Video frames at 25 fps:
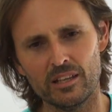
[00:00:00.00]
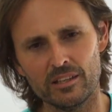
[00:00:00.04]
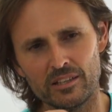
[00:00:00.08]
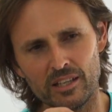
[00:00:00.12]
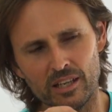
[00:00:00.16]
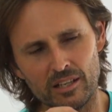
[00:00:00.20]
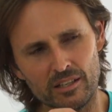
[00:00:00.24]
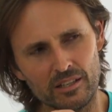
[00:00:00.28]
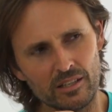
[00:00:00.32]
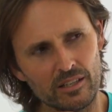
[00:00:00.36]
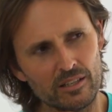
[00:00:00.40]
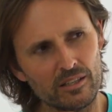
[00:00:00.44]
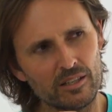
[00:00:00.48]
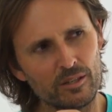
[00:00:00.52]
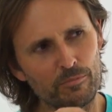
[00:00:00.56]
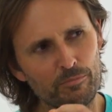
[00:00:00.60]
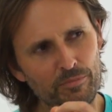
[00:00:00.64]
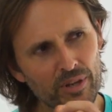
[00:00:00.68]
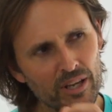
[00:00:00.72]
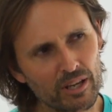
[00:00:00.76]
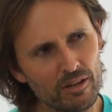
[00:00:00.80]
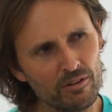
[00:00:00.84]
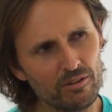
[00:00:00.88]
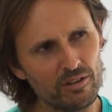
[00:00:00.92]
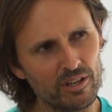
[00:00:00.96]
then the
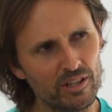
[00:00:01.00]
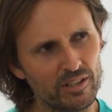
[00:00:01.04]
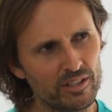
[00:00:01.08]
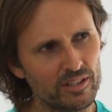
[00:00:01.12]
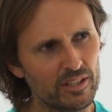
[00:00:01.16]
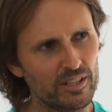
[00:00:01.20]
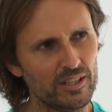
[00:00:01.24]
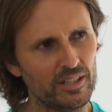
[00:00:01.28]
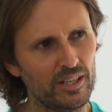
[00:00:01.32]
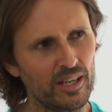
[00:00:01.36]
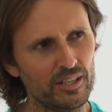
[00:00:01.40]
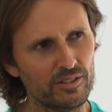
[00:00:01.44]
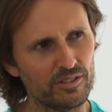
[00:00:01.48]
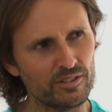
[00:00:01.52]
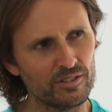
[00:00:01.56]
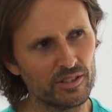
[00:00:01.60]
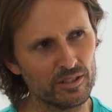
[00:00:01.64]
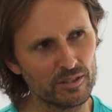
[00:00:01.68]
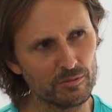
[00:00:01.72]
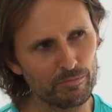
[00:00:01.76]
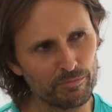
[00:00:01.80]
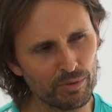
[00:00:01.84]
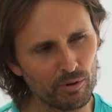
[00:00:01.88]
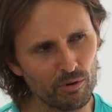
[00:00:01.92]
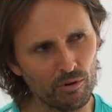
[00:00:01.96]
parent gets
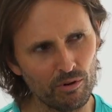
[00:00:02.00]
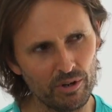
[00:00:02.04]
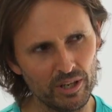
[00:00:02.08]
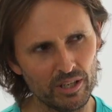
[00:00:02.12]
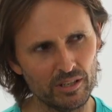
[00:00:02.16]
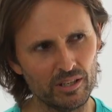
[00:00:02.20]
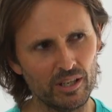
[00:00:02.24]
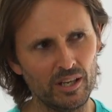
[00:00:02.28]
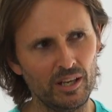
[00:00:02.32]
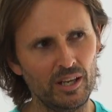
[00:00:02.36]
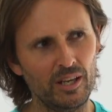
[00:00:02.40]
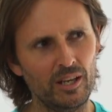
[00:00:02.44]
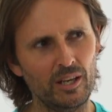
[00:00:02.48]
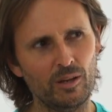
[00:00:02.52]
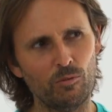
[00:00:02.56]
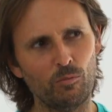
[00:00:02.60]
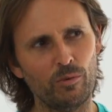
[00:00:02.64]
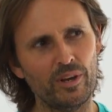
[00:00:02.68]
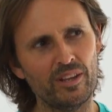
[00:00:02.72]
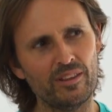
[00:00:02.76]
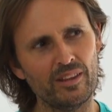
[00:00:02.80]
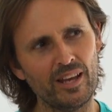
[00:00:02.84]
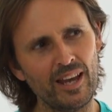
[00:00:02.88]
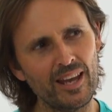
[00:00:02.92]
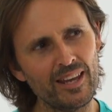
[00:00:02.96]
to the point
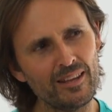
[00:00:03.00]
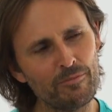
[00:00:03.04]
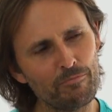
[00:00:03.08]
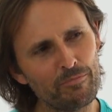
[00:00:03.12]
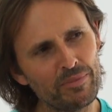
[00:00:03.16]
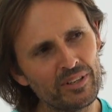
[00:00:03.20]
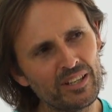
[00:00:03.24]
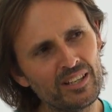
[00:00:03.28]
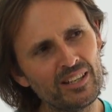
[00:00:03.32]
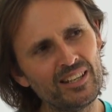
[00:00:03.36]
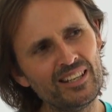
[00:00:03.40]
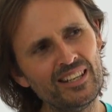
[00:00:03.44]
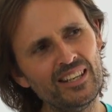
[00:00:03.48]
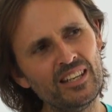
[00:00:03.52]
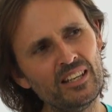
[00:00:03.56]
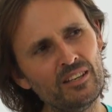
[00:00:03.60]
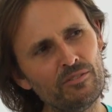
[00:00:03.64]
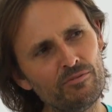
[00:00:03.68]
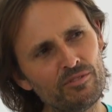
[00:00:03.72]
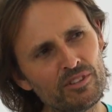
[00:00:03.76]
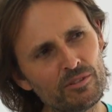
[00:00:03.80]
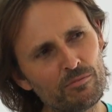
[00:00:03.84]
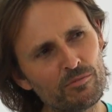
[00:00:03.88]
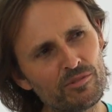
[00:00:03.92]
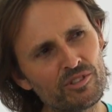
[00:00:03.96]
where they
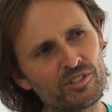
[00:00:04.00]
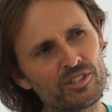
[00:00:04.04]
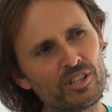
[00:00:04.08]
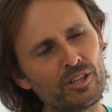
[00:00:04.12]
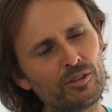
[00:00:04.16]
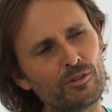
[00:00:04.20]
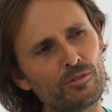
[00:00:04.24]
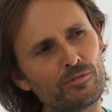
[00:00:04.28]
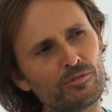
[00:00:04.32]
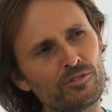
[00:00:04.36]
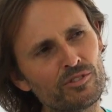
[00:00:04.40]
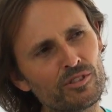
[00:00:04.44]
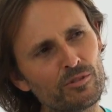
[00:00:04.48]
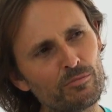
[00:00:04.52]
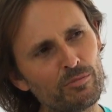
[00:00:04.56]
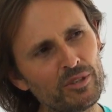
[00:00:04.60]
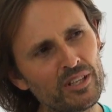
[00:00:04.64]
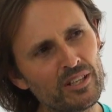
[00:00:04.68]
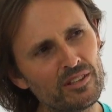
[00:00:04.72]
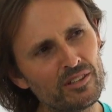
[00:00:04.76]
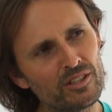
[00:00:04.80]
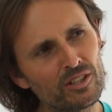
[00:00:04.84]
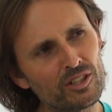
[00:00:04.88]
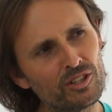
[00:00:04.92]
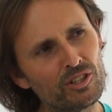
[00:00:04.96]
believe themselves to
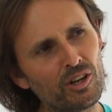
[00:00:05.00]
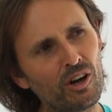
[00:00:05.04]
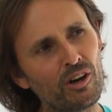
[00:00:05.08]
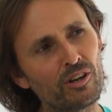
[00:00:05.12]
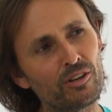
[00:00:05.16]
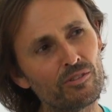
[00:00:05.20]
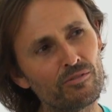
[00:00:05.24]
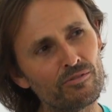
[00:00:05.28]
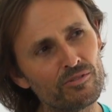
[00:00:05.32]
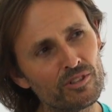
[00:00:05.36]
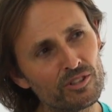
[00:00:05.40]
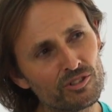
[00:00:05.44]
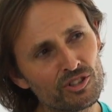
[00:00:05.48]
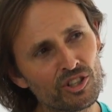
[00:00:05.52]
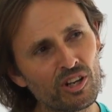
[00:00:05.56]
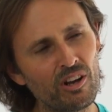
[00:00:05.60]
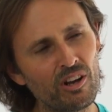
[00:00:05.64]
be the God of the